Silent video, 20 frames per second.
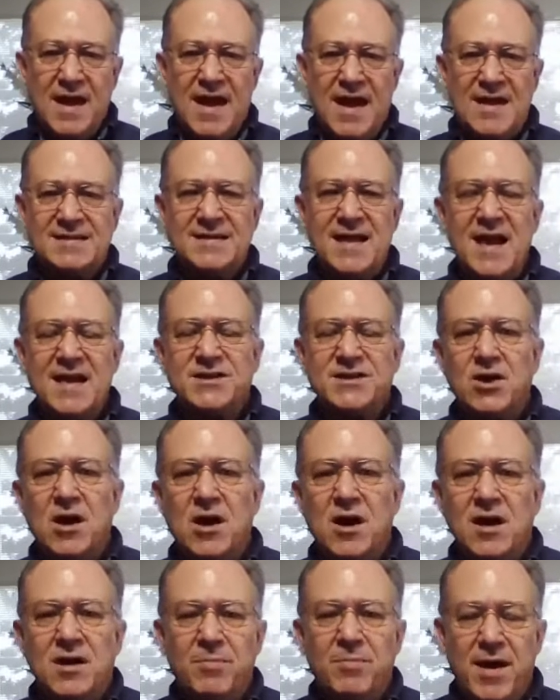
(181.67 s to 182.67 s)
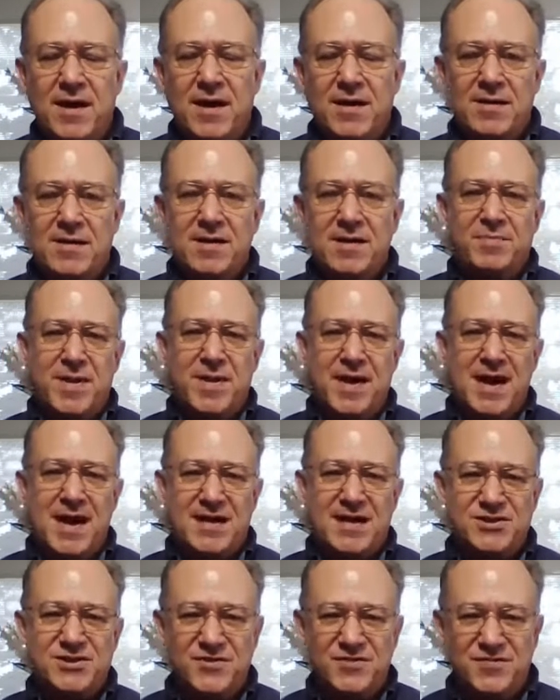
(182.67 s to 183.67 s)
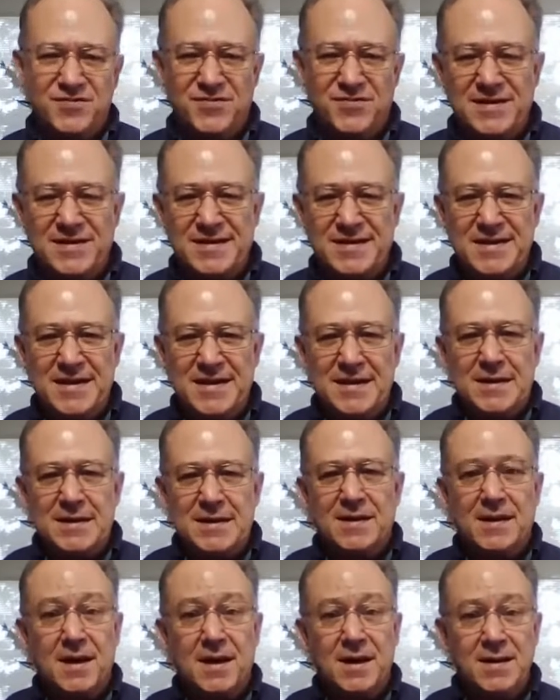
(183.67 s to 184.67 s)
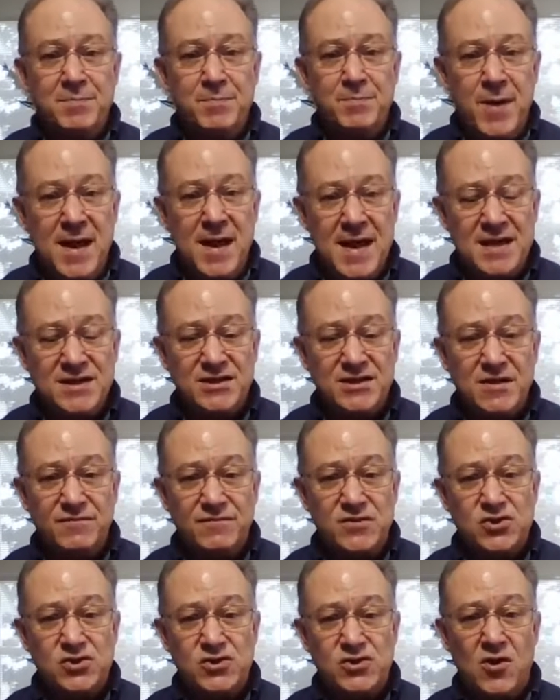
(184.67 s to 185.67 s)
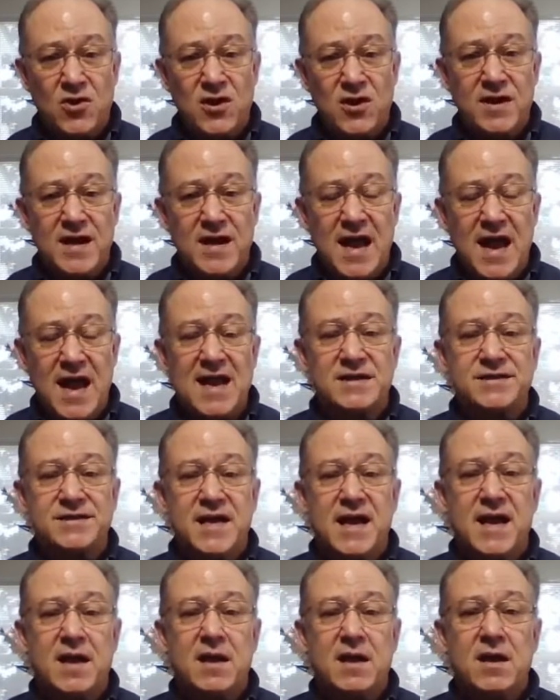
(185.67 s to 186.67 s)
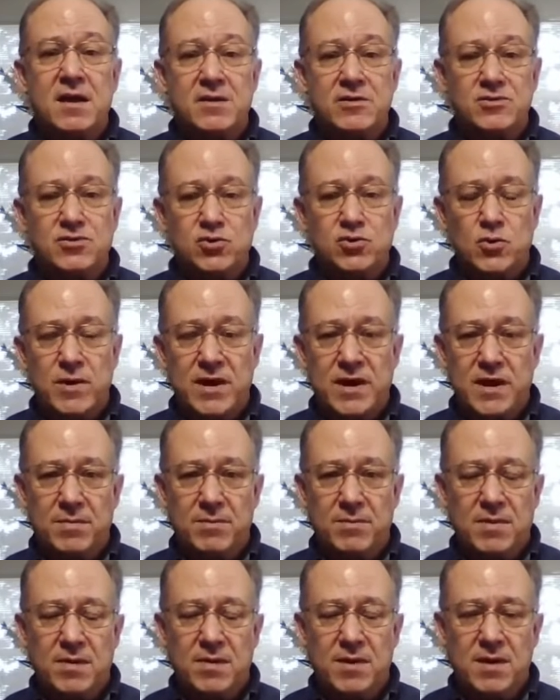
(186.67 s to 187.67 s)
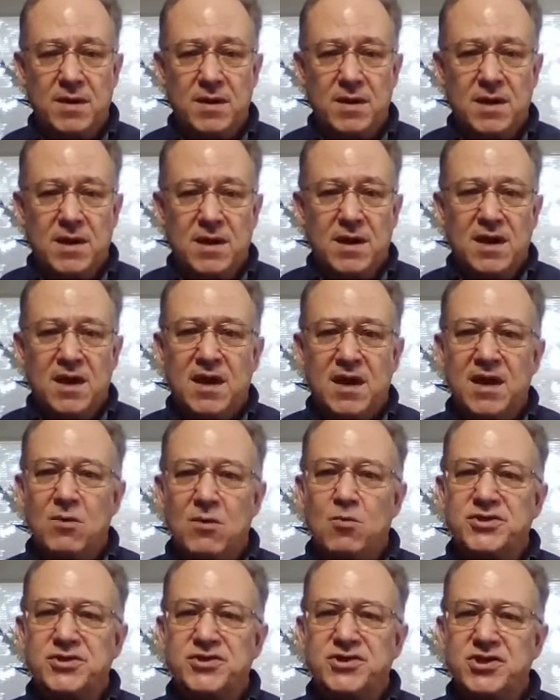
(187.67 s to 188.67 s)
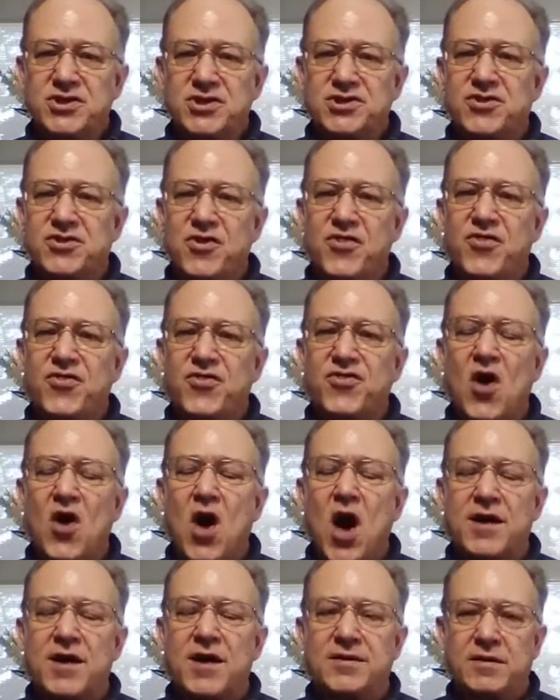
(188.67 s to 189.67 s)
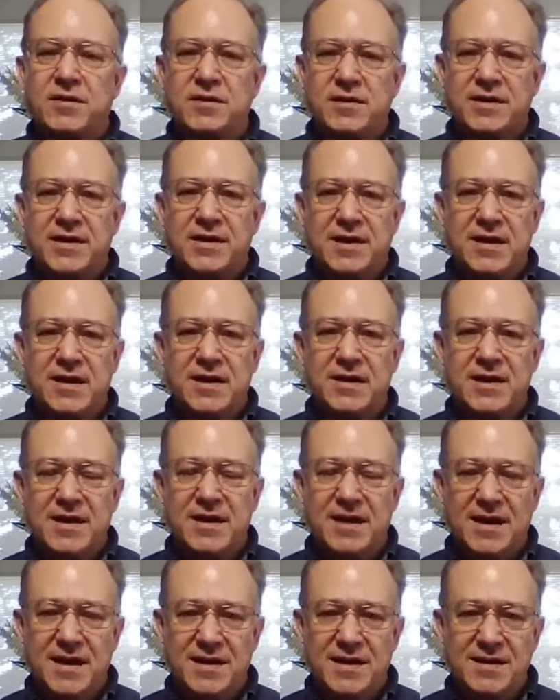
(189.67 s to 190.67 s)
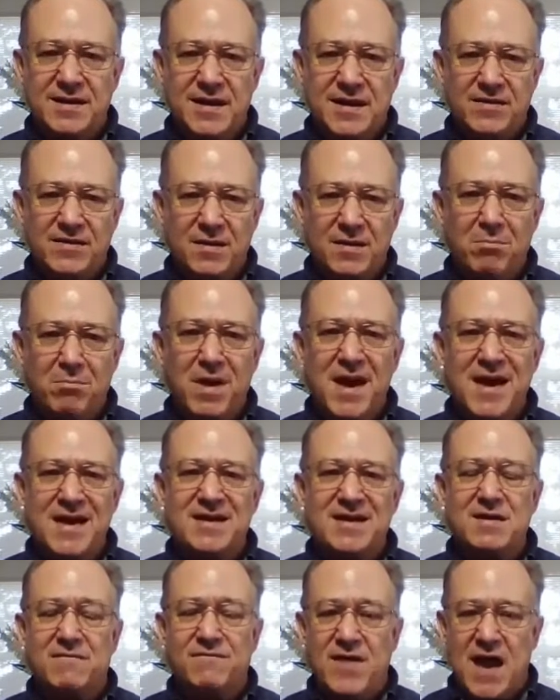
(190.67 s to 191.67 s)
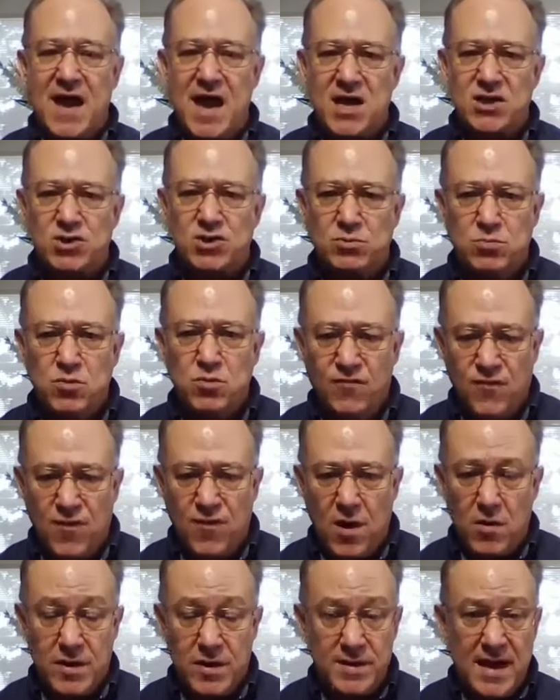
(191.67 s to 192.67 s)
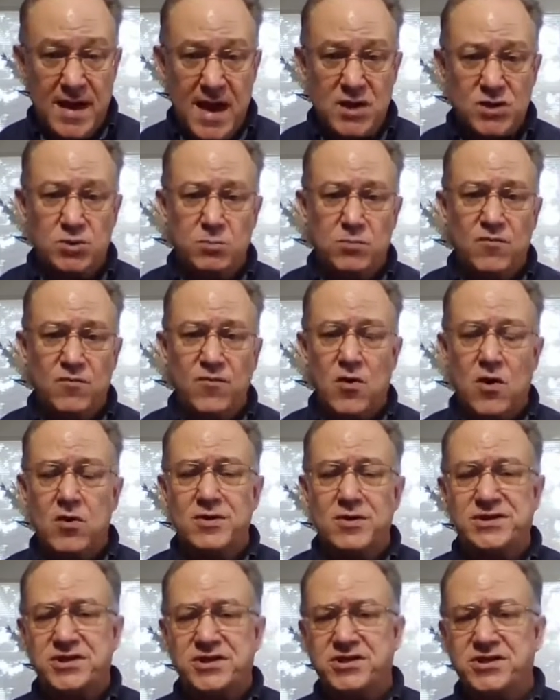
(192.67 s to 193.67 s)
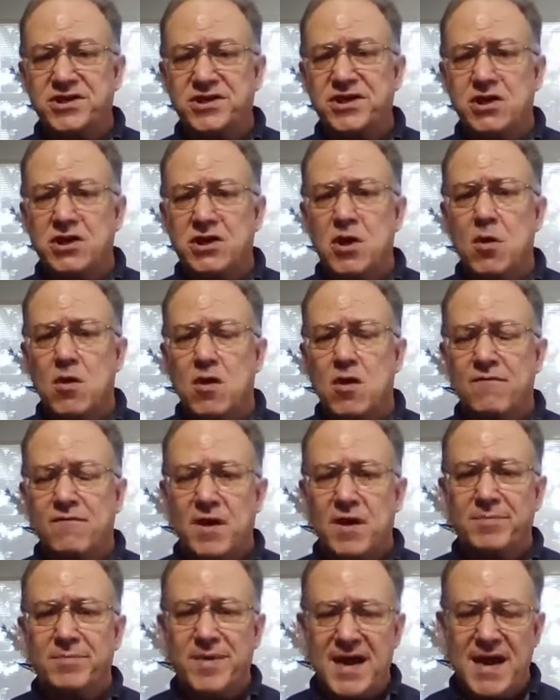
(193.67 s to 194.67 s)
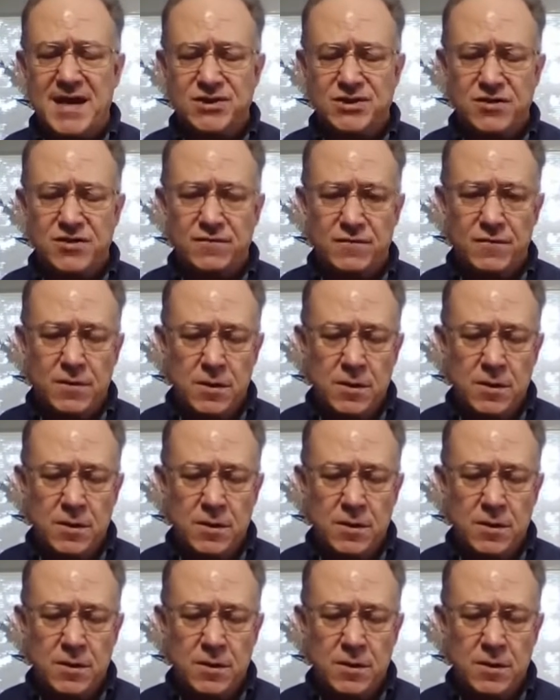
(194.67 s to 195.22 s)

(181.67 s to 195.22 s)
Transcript: As I talk about Onpassive, Onpassive started as a dream. It was just a thought in the mind of Ash Mufareh, and Ash Mufareh is the CEO of Onpassive.